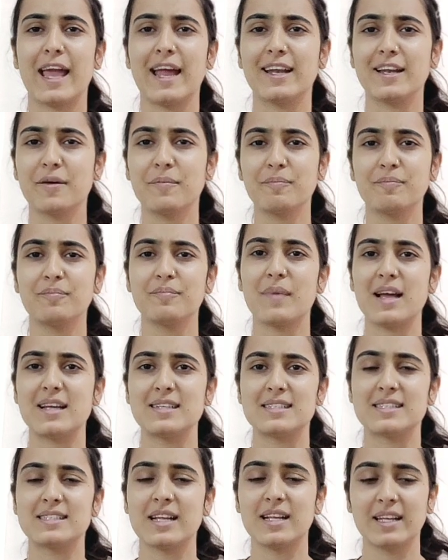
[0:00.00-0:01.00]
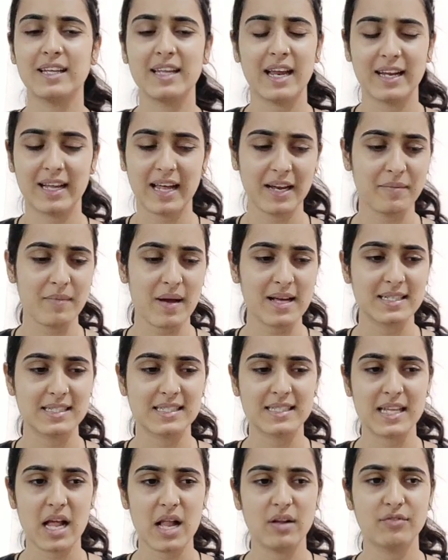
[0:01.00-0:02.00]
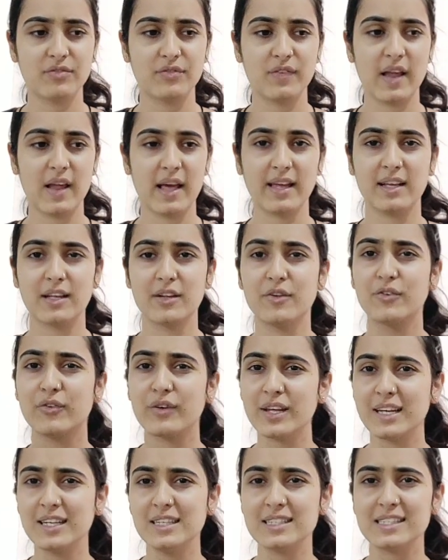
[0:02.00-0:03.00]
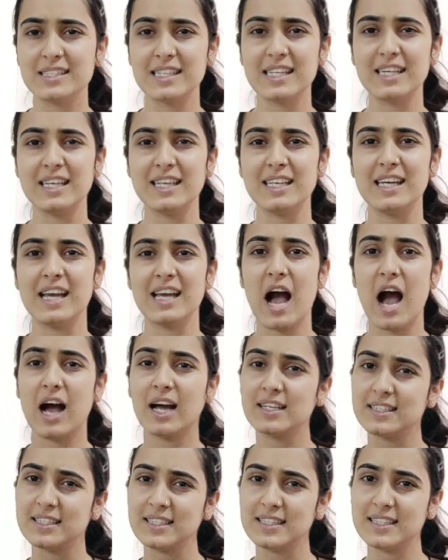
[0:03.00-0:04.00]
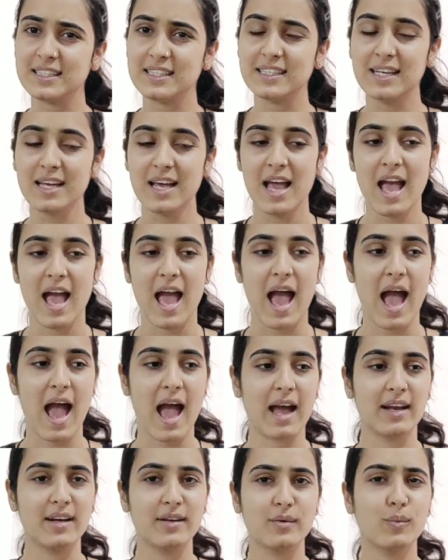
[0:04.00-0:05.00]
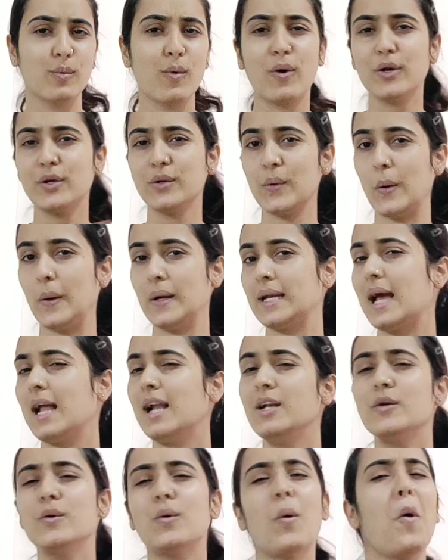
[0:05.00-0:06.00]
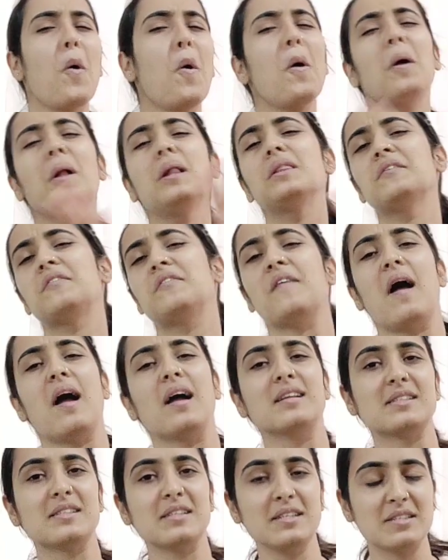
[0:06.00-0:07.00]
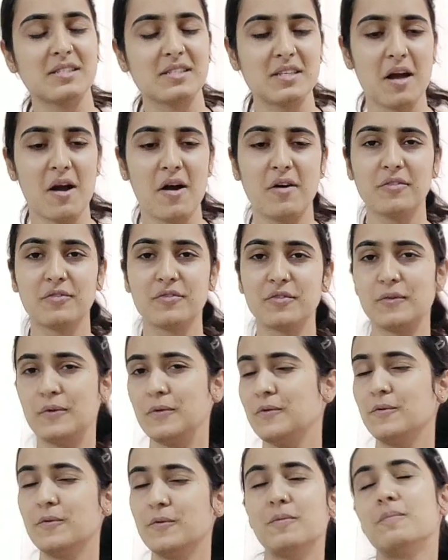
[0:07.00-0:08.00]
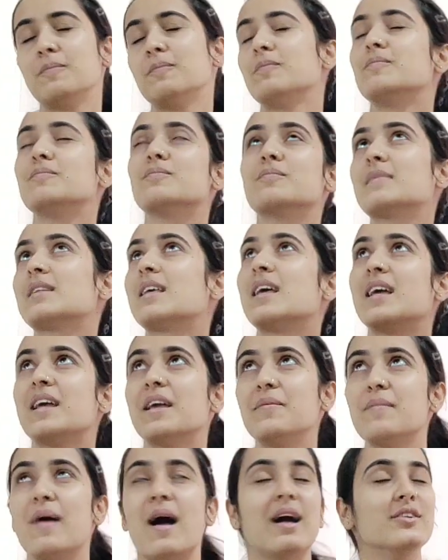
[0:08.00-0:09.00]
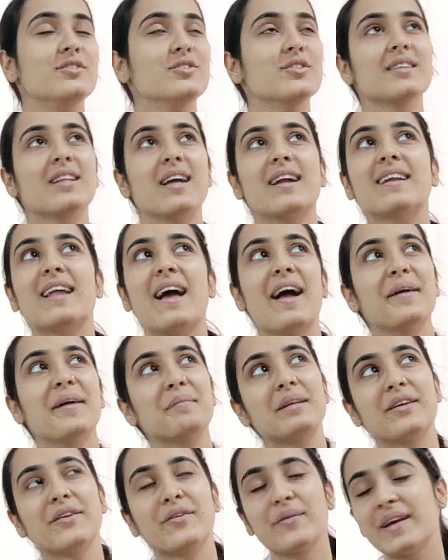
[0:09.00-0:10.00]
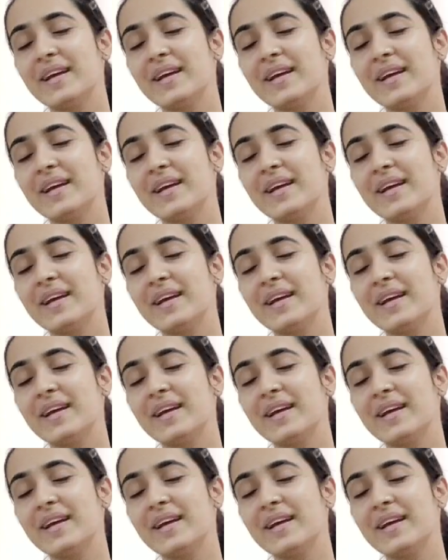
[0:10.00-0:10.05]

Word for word: get up myself, get myself like green tea, honey and whatnot. I'll do all the fancy stuff to imagine that I'm in a